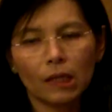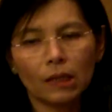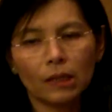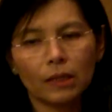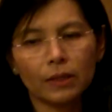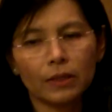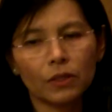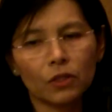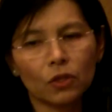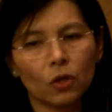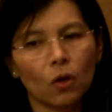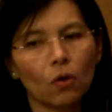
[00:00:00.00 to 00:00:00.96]
This is
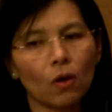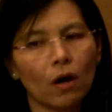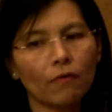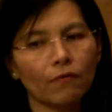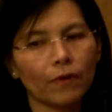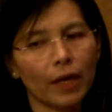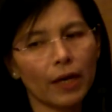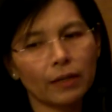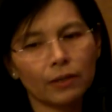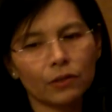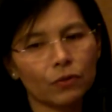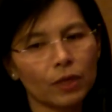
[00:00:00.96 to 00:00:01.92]
the goal of
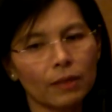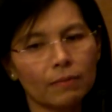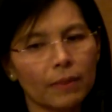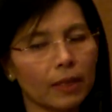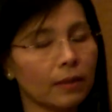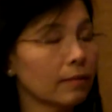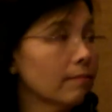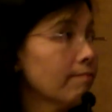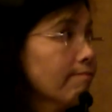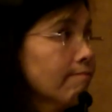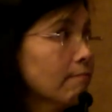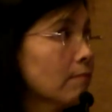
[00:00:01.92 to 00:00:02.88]
any treatment,
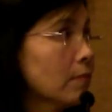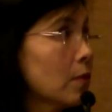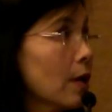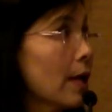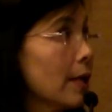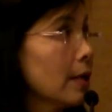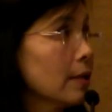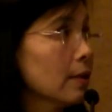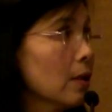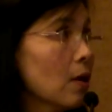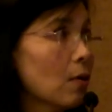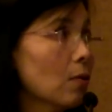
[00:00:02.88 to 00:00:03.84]
right?
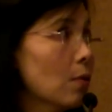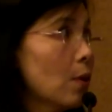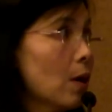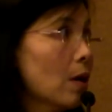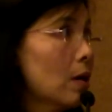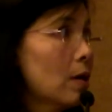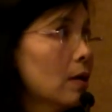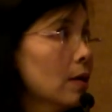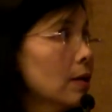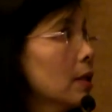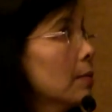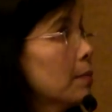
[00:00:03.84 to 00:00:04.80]
Goal
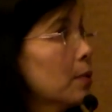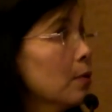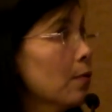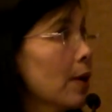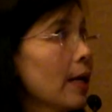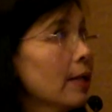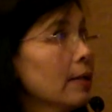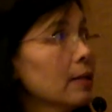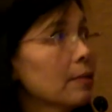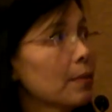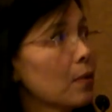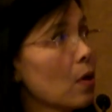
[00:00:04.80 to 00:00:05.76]
are to prevent
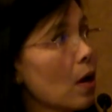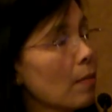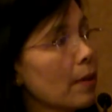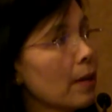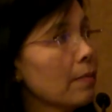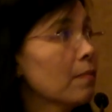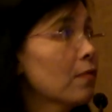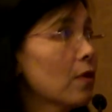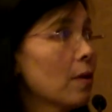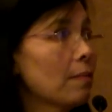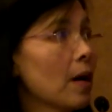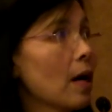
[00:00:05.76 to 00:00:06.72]
the problem
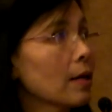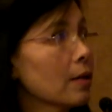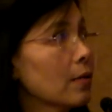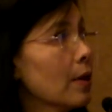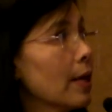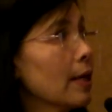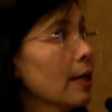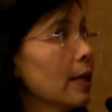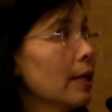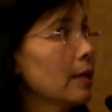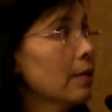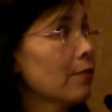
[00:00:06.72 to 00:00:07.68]
from occurring
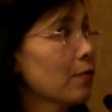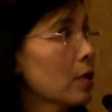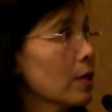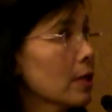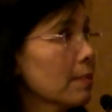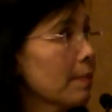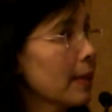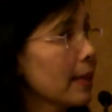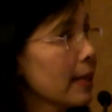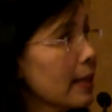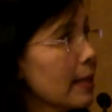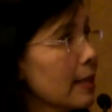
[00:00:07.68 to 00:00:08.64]
in the first
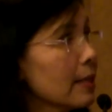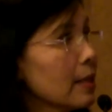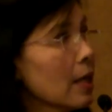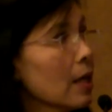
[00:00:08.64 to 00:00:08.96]
place,